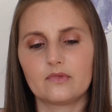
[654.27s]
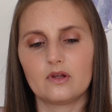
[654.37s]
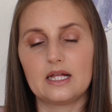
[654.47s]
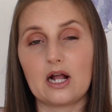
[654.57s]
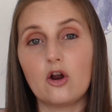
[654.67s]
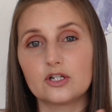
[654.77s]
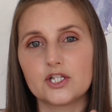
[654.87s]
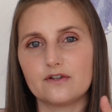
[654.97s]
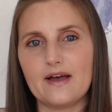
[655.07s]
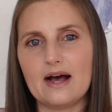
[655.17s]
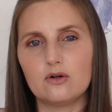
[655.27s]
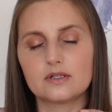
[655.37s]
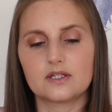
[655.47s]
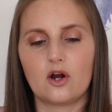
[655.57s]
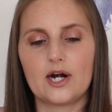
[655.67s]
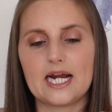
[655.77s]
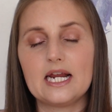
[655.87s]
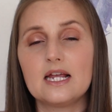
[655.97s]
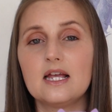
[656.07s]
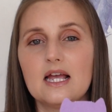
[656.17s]
like onto the felt,
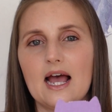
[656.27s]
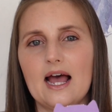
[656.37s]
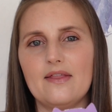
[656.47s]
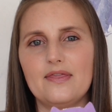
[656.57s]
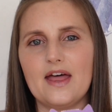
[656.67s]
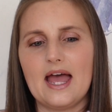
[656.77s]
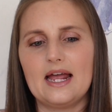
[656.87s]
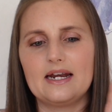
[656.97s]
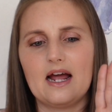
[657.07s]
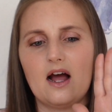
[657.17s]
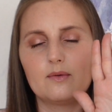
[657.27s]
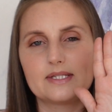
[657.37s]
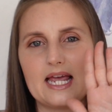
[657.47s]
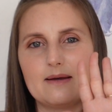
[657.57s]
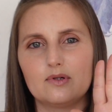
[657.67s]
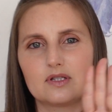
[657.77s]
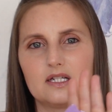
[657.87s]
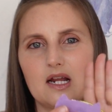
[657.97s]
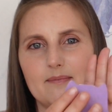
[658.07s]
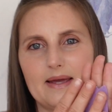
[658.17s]
sorry, and then I was able
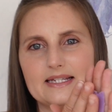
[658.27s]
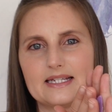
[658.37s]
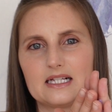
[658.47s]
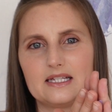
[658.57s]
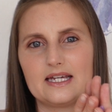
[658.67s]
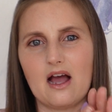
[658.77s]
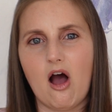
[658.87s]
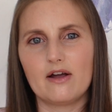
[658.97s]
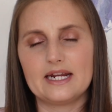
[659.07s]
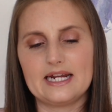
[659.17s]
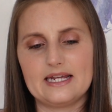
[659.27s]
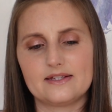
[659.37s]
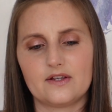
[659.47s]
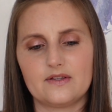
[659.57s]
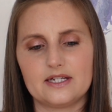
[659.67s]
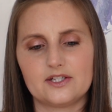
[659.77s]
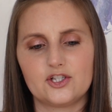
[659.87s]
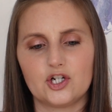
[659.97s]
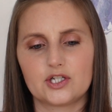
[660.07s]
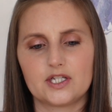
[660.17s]
to like basically iron it so that it
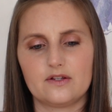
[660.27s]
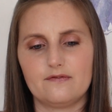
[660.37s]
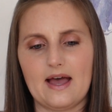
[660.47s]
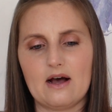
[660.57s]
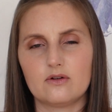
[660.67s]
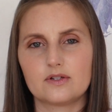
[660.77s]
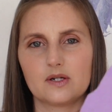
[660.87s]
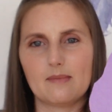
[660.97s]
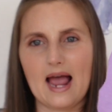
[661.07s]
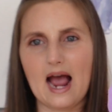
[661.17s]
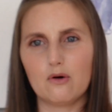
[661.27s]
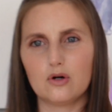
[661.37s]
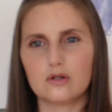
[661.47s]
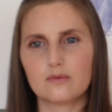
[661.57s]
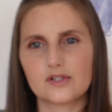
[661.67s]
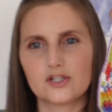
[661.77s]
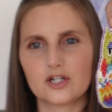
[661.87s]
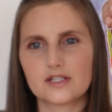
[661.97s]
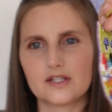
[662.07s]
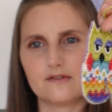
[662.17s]
stuck to the felt, so my owl was
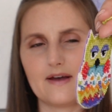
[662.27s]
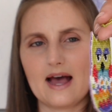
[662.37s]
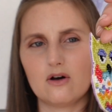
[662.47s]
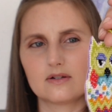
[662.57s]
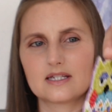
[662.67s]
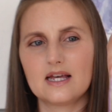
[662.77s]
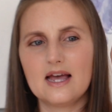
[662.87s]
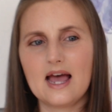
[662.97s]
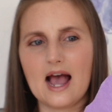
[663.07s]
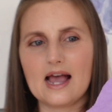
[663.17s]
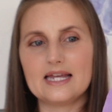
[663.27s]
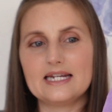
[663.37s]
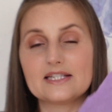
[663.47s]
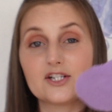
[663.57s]
stuck to the felt. It is